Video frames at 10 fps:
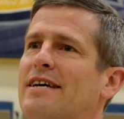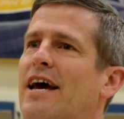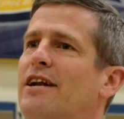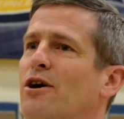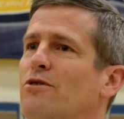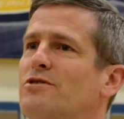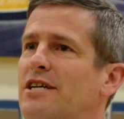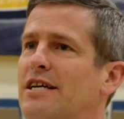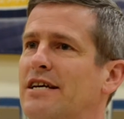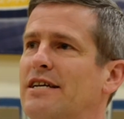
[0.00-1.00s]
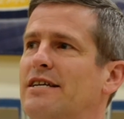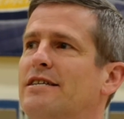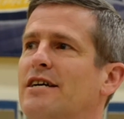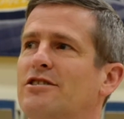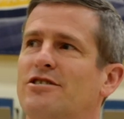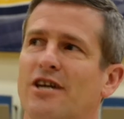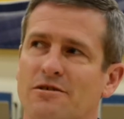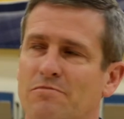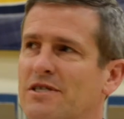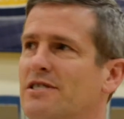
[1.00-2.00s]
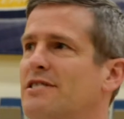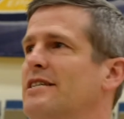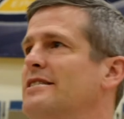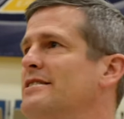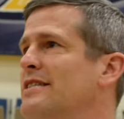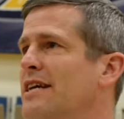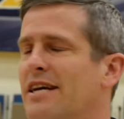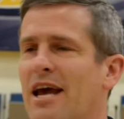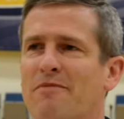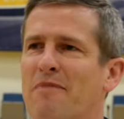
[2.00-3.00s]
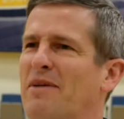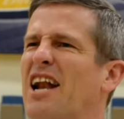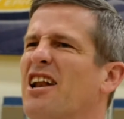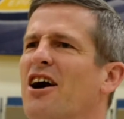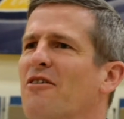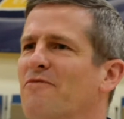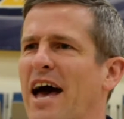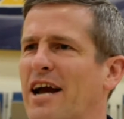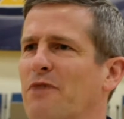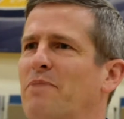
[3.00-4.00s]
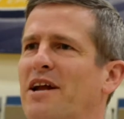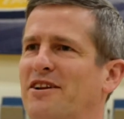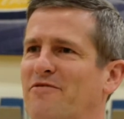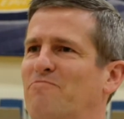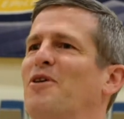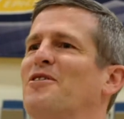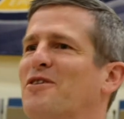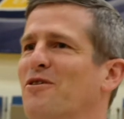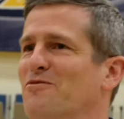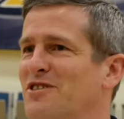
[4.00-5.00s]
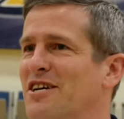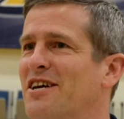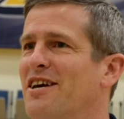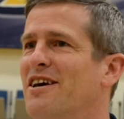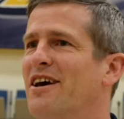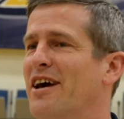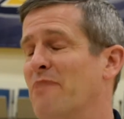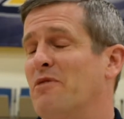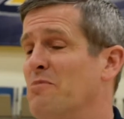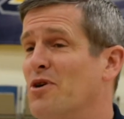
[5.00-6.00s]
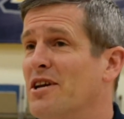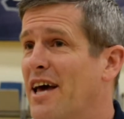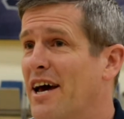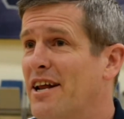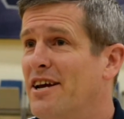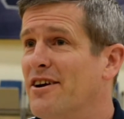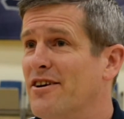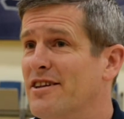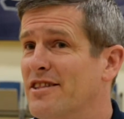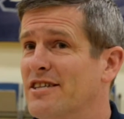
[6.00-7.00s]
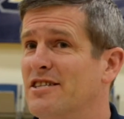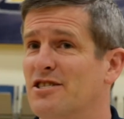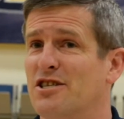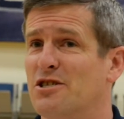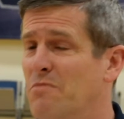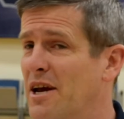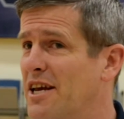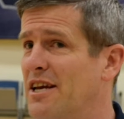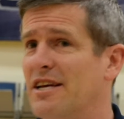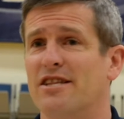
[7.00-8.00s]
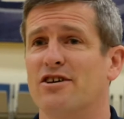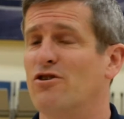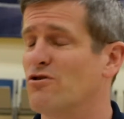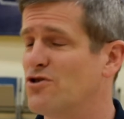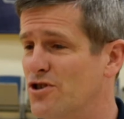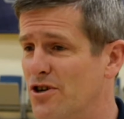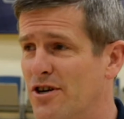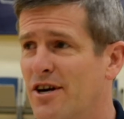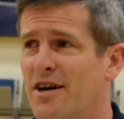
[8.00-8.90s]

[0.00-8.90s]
head coaching adjustments and game time, and I love that competitive part of coaching, and I'm going to bring that here in the decision making and the culture